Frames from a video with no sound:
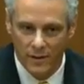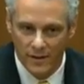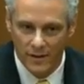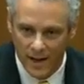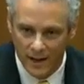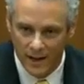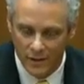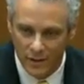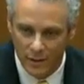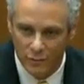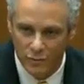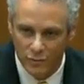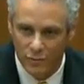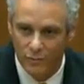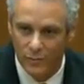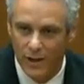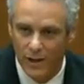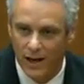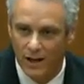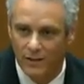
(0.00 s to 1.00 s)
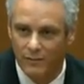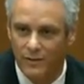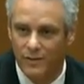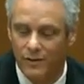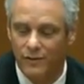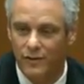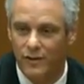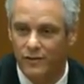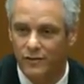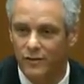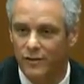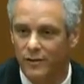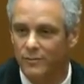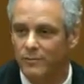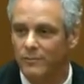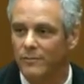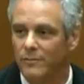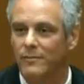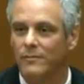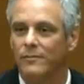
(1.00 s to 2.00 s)
The midazolam should be out of his
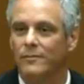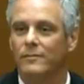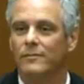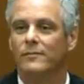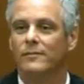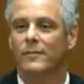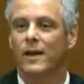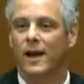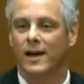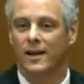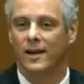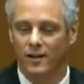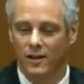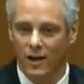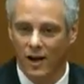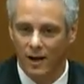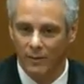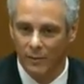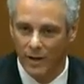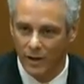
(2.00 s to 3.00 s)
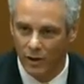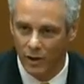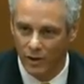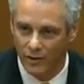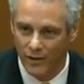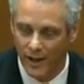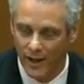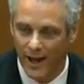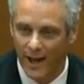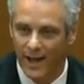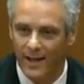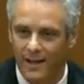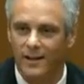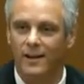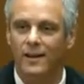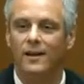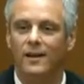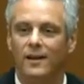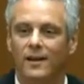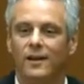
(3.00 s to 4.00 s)
system. I could comment on that
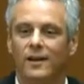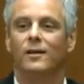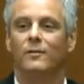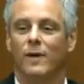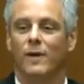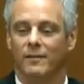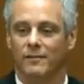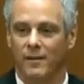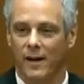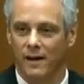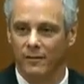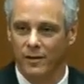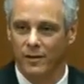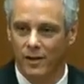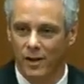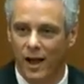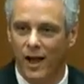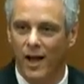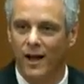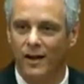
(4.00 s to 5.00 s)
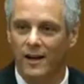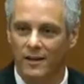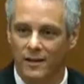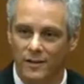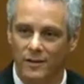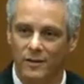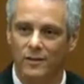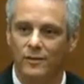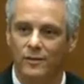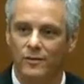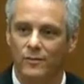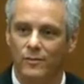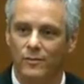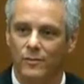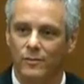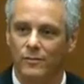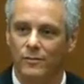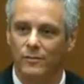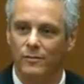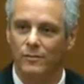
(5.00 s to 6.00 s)
by 5 o'clock.
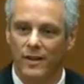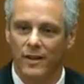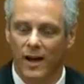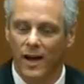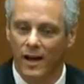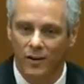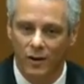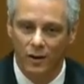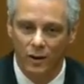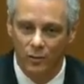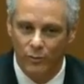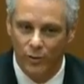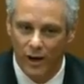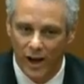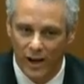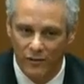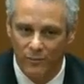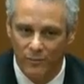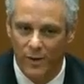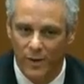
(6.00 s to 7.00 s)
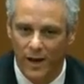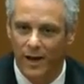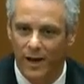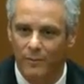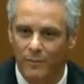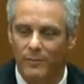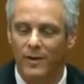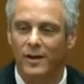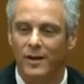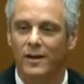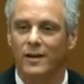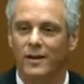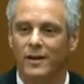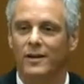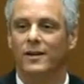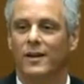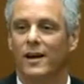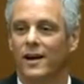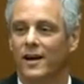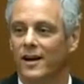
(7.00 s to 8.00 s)
But the lorazepam,
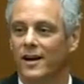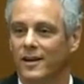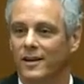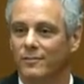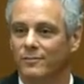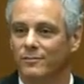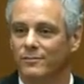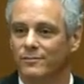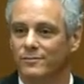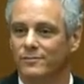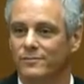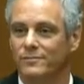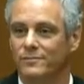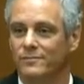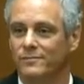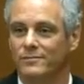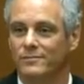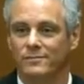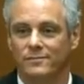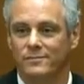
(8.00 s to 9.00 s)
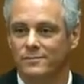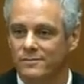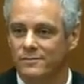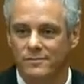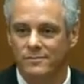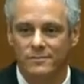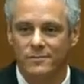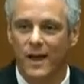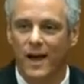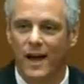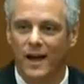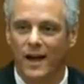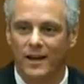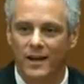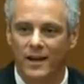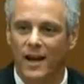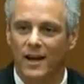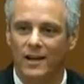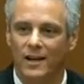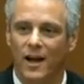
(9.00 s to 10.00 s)
I
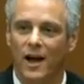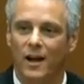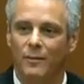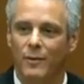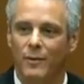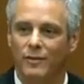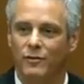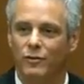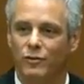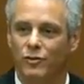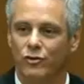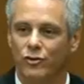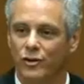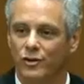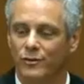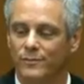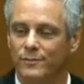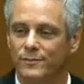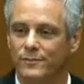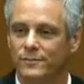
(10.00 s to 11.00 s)
cannot comment for sure.